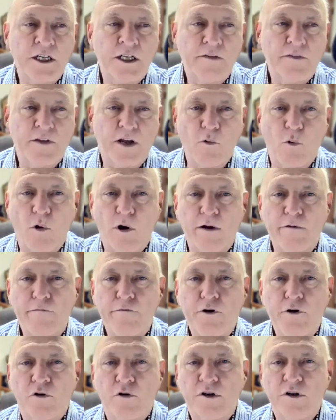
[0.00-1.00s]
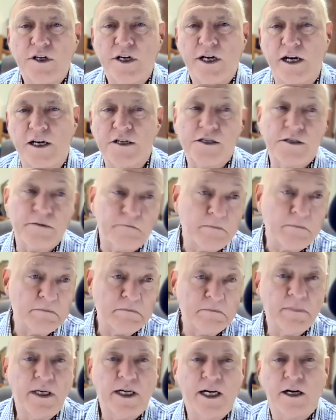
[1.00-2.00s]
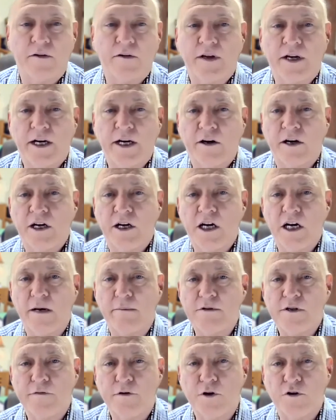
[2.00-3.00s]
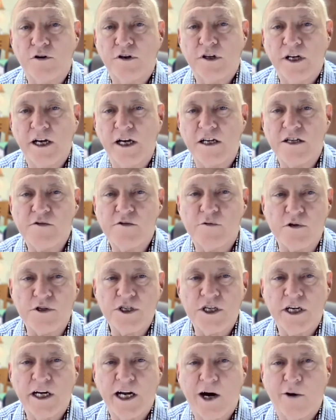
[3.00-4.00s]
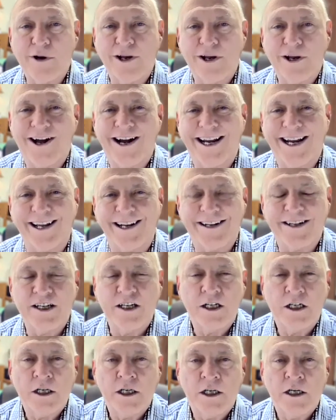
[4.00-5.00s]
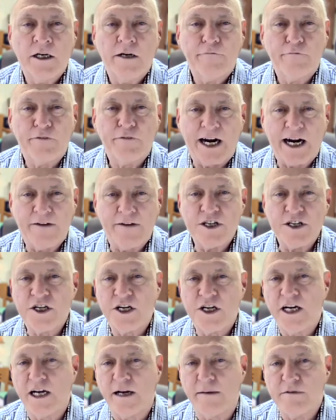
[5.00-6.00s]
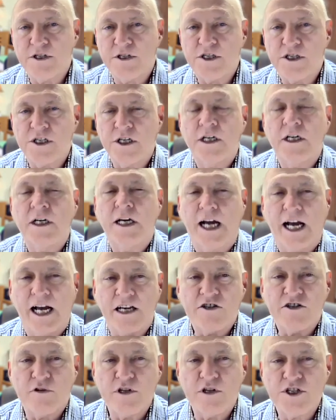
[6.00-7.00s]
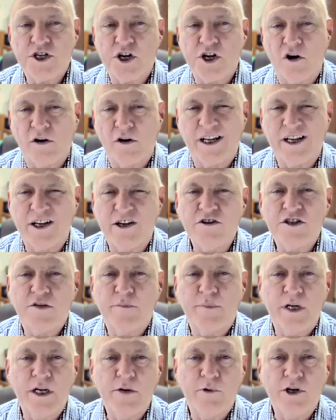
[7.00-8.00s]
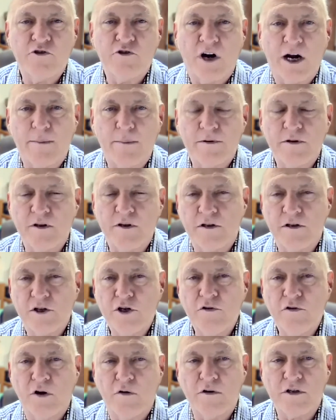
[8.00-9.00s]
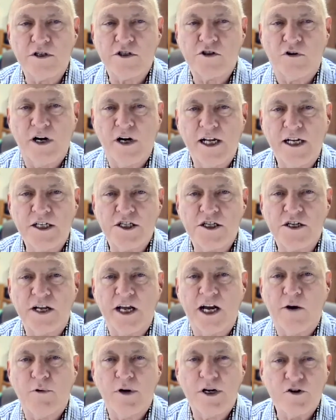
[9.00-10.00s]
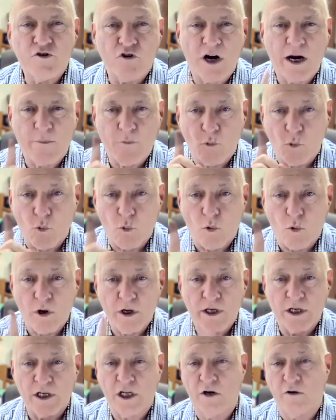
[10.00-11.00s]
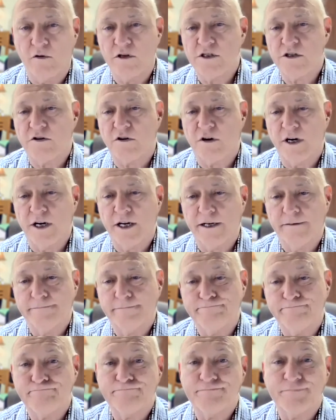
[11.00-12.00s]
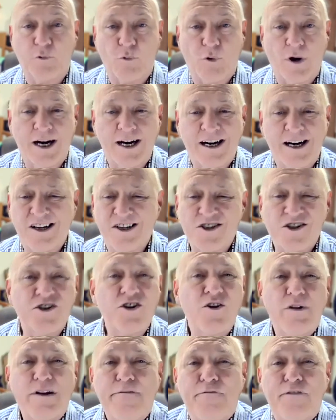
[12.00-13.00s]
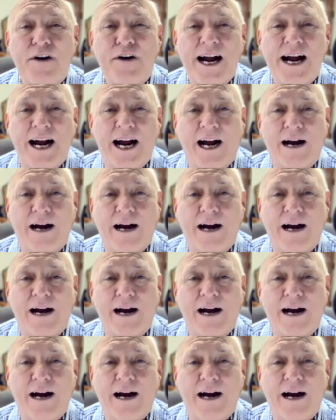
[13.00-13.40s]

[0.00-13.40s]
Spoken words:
They wanted fewer tests. Here it comes, fewer tests. We'll see how we like it. 5 exams. As a result, it used to be we dropped the 2 lowest grades. Now we drop 1 lowest grade. Why? Because there's only 5.